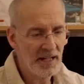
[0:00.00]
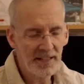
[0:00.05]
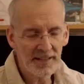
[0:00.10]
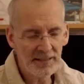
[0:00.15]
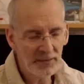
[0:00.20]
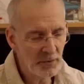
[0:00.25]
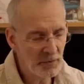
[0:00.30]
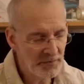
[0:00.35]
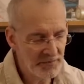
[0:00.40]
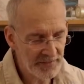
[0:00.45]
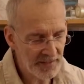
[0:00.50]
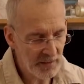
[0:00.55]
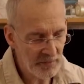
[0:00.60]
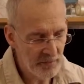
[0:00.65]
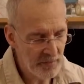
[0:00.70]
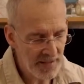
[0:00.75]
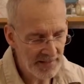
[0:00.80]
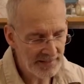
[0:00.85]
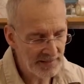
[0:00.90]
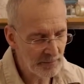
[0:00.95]
I used a
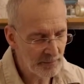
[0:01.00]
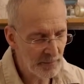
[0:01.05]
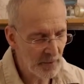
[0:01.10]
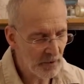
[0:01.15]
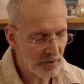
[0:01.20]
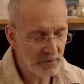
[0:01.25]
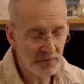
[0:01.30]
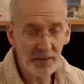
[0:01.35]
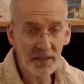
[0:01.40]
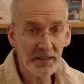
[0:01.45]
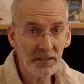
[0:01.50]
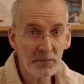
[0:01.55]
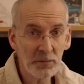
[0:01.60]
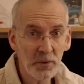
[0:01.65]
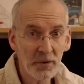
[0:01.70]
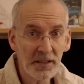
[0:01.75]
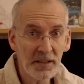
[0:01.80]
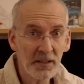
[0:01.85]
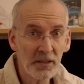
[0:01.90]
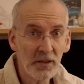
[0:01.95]
metal box,
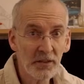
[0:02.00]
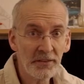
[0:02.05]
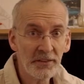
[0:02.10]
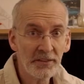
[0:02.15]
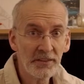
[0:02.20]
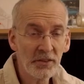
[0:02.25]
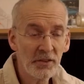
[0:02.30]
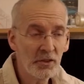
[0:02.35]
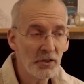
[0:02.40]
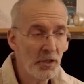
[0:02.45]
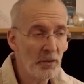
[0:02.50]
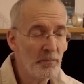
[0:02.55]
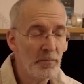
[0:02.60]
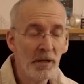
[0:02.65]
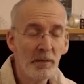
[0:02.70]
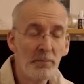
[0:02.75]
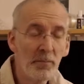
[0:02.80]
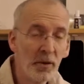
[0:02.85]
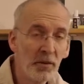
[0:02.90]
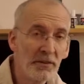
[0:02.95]
what I got at the shop.
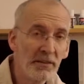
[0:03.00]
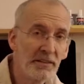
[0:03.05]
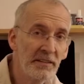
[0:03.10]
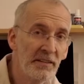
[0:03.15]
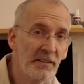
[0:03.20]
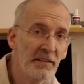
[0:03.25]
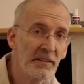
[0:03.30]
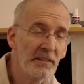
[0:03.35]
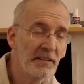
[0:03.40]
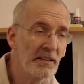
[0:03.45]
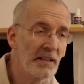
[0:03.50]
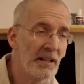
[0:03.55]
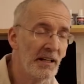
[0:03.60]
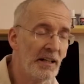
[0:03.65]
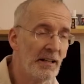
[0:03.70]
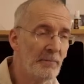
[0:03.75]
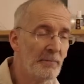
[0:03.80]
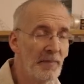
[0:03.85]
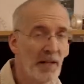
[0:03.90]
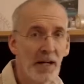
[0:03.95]
I bought it here.
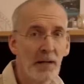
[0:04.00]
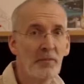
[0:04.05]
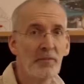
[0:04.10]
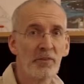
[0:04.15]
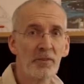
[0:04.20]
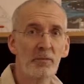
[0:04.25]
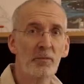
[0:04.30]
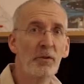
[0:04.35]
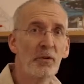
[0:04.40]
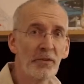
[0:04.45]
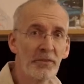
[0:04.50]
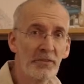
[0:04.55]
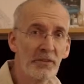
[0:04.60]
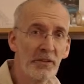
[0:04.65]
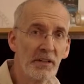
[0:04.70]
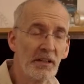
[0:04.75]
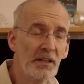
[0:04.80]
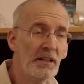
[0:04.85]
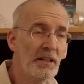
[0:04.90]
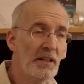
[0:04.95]
I'm from
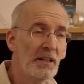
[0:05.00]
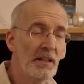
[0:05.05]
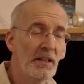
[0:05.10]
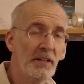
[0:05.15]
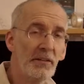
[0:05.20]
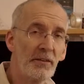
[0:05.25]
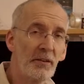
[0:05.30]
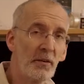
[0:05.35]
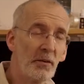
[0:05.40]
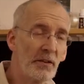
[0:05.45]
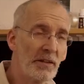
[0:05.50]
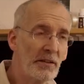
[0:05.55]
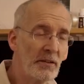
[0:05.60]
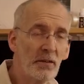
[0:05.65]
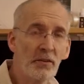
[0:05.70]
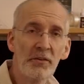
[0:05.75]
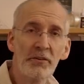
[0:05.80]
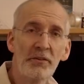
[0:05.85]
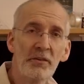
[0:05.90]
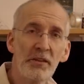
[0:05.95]
Austria, so in
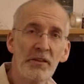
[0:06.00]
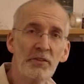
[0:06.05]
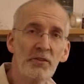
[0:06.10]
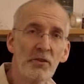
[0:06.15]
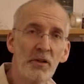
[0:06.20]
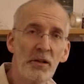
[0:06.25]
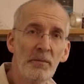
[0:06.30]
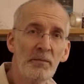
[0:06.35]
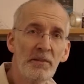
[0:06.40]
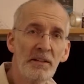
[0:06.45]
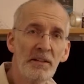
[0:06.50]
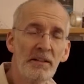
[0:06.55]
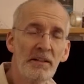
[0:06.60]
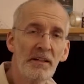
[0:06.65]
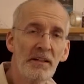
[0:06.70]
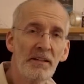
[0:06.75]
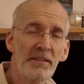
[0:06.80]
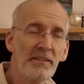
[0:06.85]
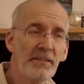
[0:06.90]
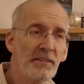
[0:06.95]
Austria and Germany
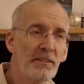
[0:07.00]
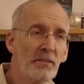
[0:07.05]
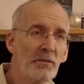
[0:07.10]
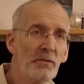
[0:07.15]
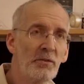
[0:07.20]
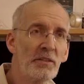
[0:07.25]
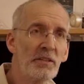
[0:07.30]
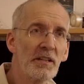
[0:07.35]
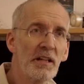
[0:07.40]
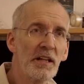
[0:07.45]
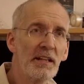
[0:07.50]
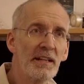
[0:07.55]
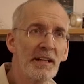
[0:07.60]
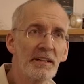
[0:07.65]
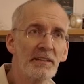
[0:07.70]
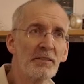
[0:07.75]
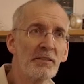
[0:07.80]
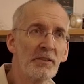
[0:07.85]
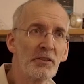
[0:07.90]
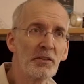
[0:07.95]
there is a huge
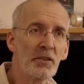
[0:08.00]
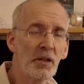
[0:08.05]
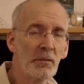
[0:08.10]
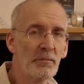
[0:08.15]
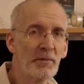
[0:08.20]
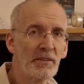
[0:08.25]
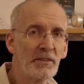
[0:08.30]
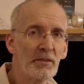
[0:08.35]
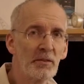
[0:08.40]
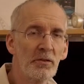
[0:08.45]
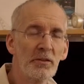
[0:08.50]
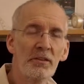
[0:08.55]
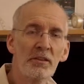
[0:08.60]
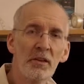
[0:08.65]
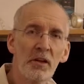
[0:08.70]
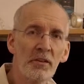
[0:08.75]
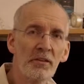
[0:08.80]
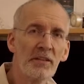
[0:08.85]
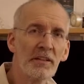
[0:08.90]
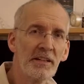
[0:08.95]
electric shop. It's called
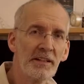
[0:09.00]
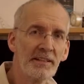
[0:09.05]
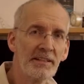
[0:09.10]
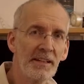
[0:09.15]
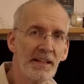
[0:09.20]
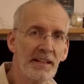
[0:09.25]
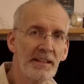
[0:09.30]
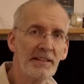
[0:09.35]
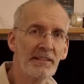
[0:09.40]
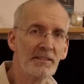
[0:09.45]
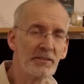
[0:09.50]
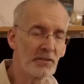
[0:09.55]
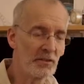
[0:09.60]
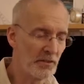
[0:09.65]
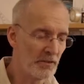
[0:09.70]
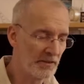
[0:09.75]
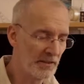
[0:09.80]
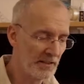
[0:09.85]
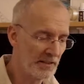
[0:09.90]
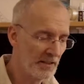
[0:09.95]
Conrad
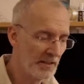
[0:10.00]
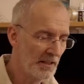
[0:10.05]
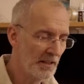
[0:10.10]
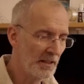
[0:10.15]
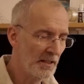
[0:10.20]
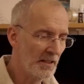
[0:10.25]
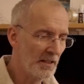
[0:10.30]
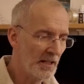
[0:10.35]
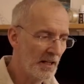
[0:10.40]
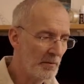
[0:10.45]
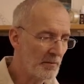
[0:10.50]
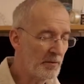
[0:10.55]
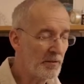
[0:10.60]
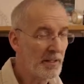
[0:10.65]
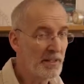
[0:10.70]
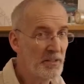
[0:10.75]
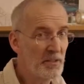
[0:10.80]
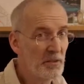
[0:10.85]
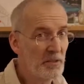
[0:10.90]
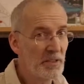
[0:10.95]
Electronic. I'm
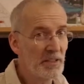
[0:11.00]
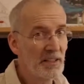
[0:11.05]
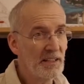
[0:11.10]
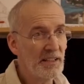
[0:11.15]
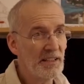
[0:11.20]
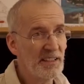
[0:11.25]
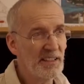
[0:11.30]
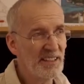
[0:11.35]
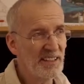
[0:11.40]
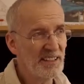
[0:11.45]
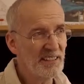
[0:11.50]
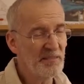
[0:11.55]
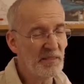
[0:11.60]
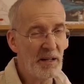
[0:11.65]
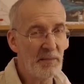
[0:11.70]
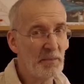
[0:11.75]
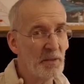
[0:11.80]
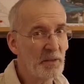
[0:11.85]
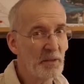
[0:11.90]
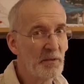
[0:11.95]

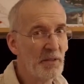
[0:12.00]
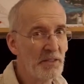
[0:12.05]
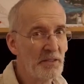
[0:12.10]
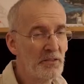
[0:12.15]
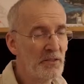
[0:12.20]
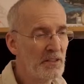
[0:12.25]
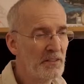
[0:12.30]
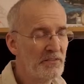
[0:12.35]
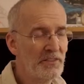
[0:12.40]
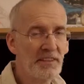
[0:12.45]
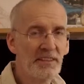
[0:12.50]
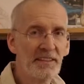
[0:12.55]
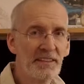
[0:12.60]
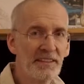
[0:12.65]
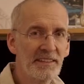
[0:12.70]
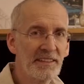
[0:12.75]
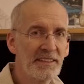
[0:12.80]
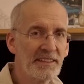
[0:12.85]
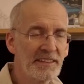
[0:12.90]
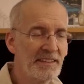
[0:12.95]
not quite sure if this
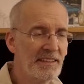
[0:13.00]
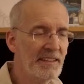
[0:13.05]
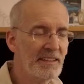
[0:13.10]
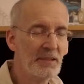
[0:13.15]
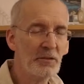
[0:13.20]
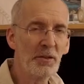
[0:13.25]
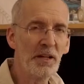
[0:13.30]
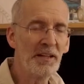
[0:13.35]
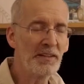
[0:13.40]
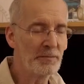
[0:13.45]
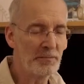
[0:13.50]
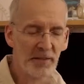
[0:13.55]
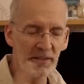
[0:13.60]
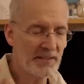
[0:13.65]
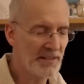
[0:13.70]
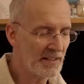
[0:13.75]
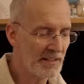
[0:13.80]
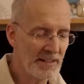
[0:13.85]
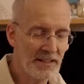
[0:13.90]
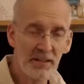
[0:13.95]
exists in the US, but
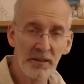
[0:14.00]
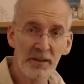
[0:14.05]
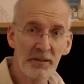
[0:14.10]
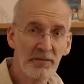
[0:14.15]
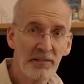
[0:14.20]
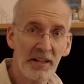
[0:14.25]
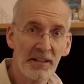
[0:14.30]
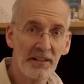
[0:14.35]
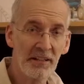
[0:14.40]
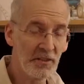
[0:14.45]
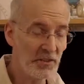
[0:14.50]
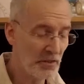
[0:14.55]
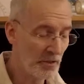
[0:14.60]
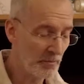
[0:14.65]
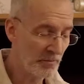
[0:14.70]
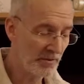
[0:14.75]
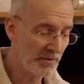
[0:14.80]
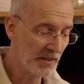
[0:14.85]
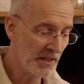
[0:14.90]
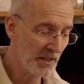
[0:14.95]
there are a lot of other
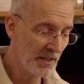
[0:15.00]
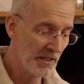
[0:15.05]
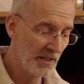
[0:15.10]
shops,